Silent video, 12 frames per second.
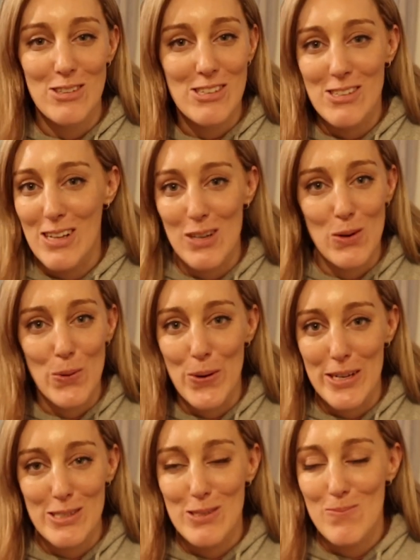Just like
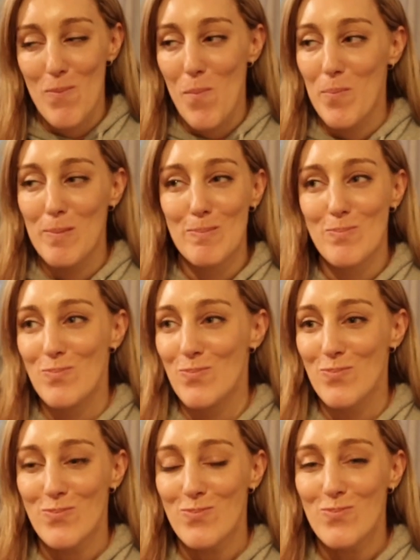always,
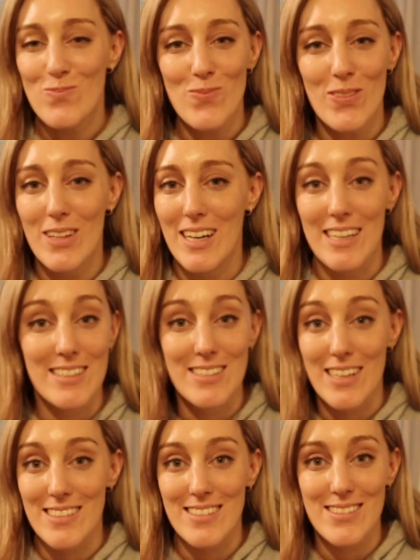it
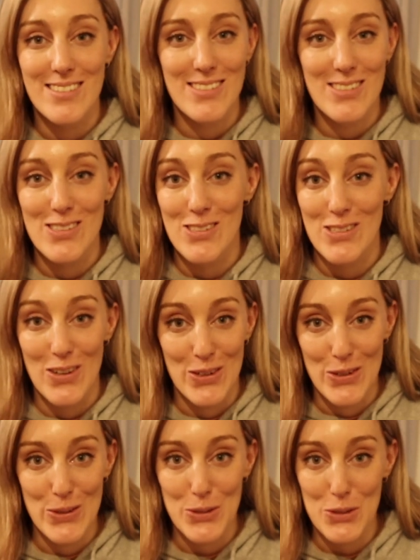tastes so
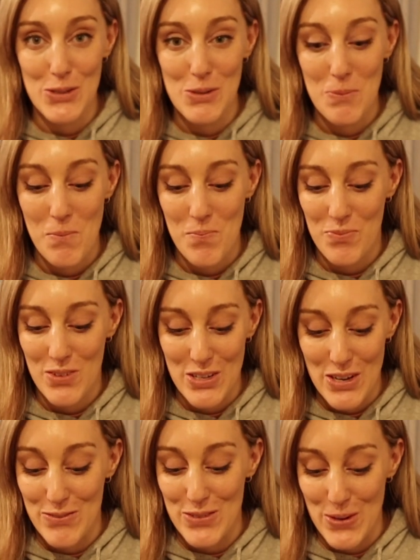good. You
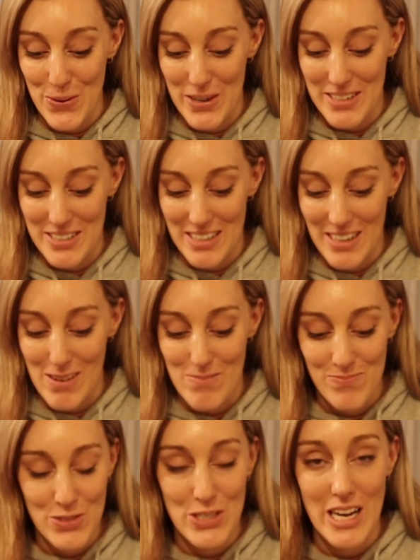have no idea.
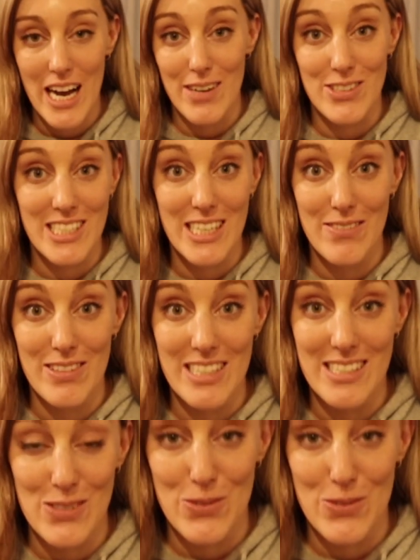You have to give this